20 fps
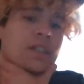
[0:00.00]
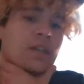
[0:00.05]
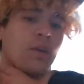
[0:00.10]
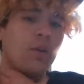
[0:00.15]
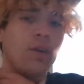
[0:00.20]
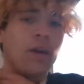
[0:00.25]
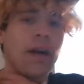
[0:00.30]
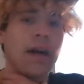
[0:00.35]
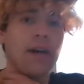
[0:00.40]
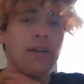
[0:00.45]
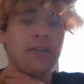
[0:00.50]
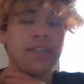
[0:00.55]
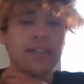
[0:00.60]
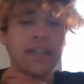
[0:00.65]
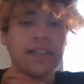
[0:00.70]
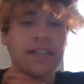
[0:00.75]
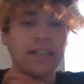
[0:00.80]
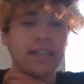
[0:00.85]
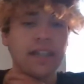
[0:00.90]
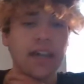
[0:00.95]
or Ohio
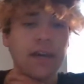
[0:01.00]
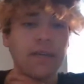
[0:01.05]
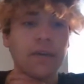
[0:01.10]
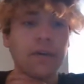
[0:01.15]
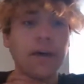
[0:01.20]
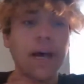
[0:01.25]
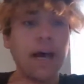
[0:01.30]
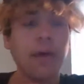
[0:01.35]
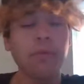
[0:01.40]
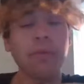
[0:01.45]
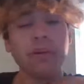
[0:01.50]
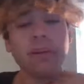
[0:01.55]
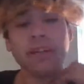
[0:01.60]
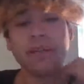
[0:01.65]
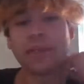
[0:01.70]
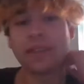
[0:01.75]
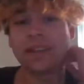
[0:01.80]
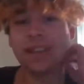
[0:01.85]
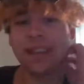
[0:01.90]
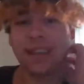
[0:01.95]
State's level. I wouldn't
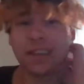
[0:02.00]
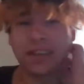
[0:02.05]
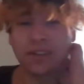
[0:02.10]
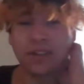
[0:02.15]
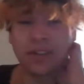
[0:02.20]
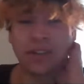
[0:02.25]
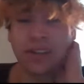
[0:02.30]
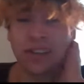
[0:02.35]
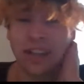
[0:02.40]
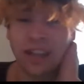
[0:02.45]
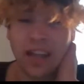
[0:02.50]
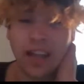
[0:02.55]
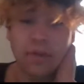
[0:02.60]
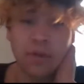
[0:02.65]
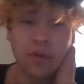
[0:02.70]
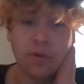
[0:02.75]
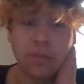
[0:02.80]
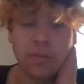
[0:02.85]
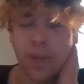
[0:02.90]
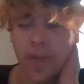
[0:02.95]
even think they're on the
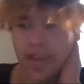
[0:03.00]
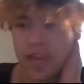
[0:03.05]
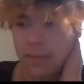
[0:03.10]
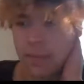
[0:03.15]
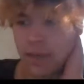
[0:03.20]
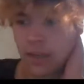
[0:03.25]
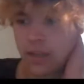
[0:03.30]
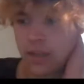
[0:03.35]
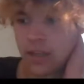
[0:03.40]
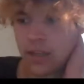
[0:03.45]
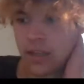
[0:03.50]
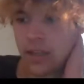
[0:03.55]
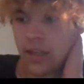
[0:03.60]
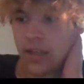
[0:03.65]
level of Bama.